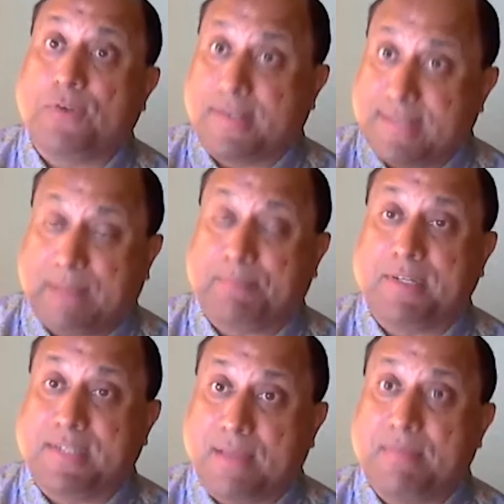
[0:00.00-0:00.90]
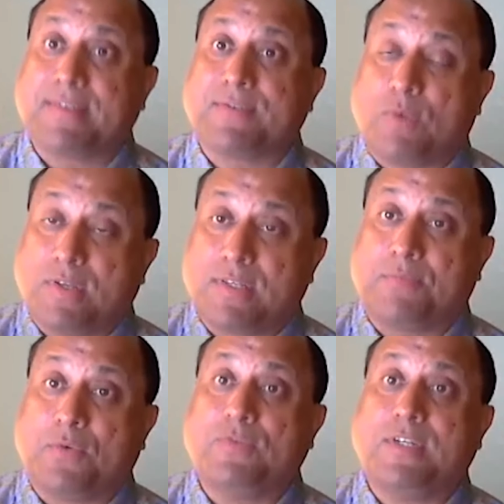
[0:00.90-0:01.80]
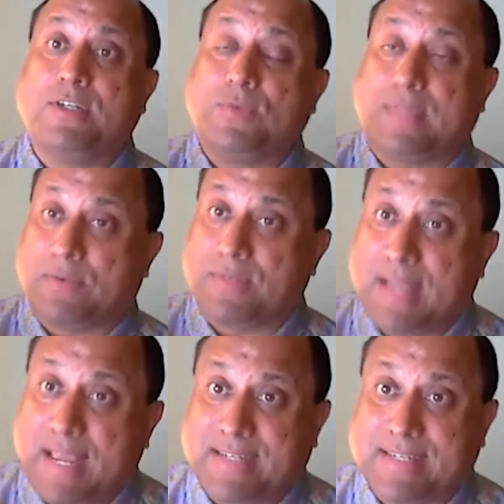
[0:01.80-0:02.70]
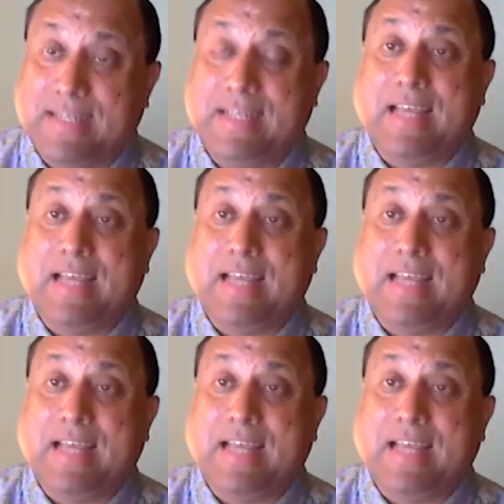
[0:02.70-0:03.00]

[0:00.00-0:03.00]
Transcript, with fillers: example, TMS was approved in 2008,